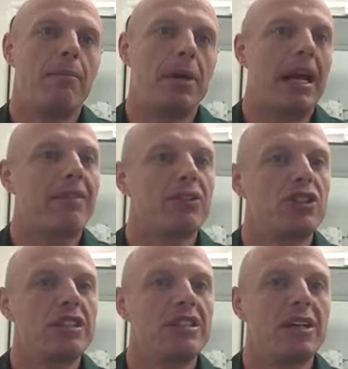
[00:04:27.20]
But after
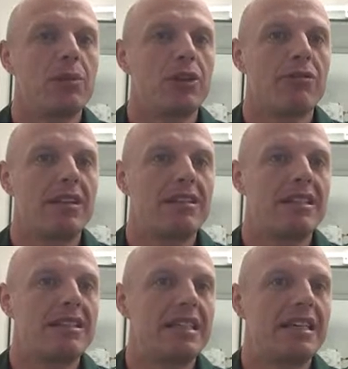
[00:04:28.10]
she's done with her
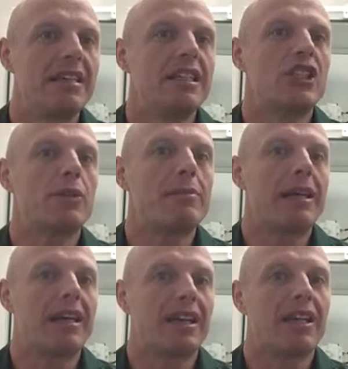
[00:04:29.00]
residency, she'll be
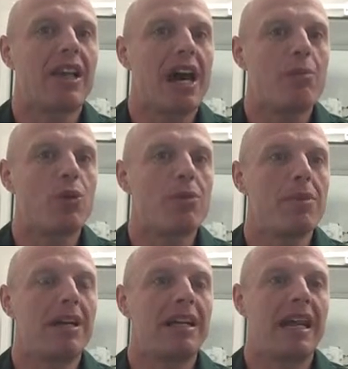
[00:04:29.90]
making a lot more
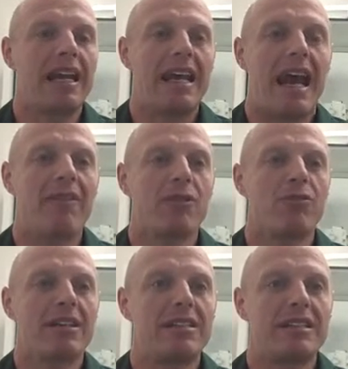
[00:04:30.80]
money, and after
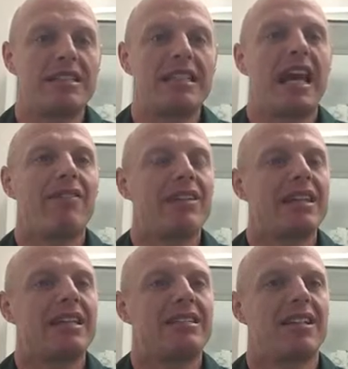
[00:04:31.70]
residency,
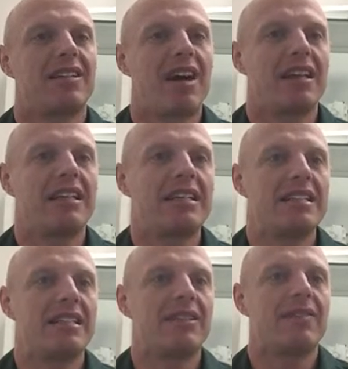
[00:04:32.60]
everything gets a lot
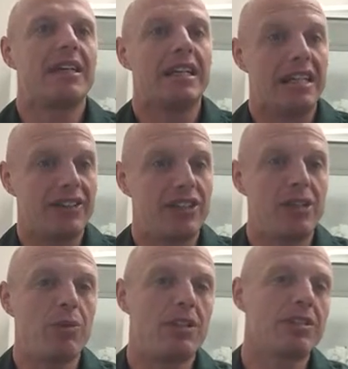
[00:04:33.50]
easier. If
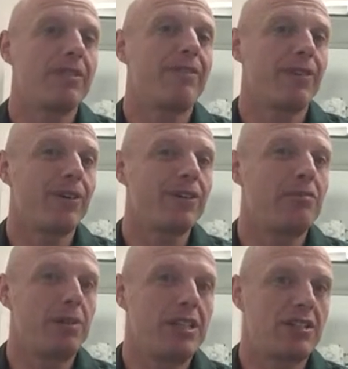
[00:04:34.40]
she wants to further
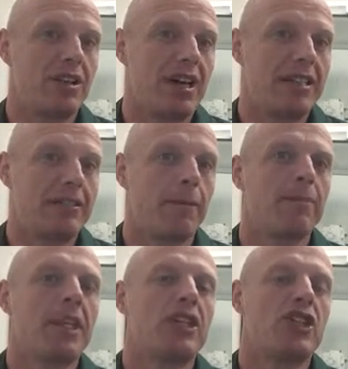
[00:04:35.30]
specialize,
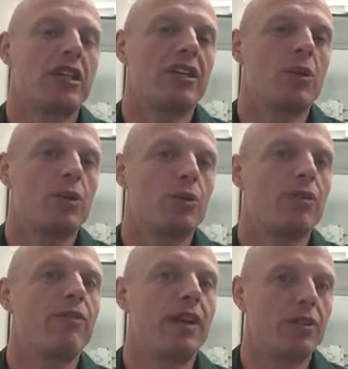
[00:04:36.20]
she can go into
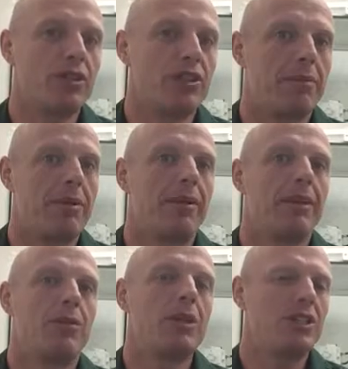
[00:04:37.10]
a fellowship,
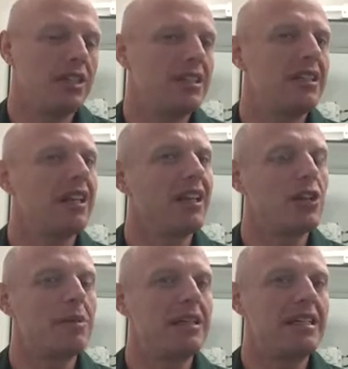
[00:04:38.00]
which is a
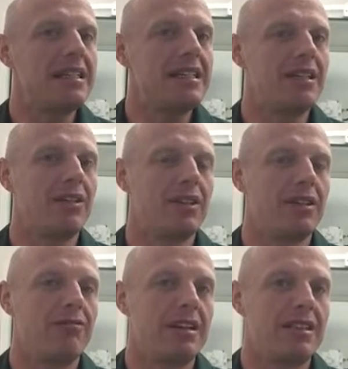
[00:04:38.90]
little bit easier
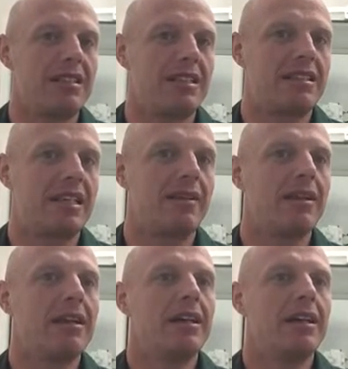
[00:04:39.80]
than a residency.